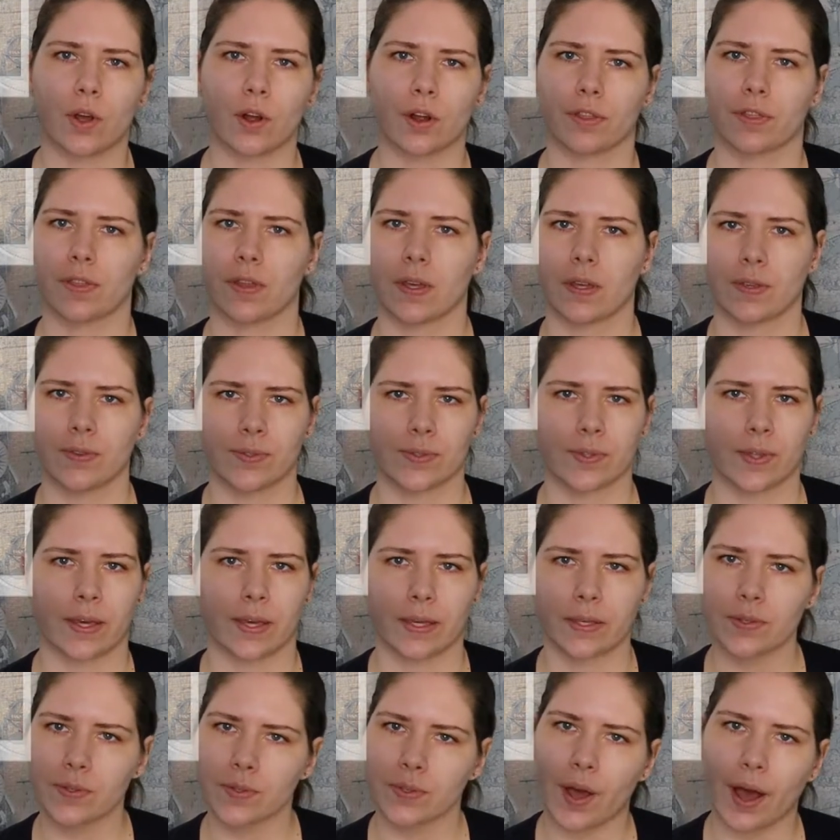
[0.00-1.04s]
are things
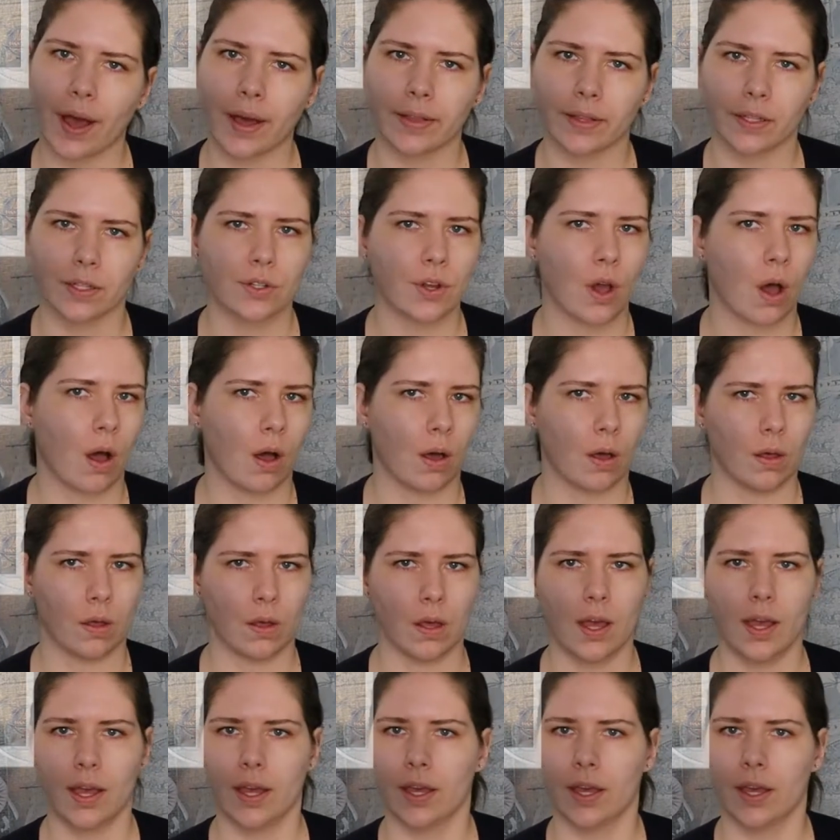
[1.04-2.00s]
like xylitol,